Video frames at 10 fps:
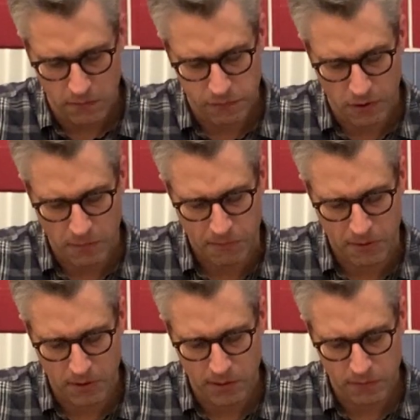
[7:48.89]

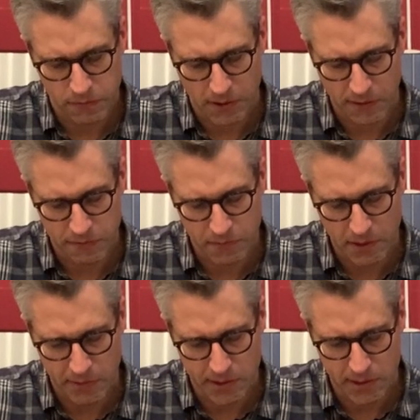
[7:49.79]
4.5
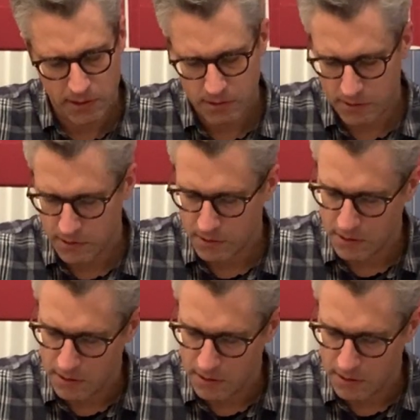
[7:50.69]
millimeters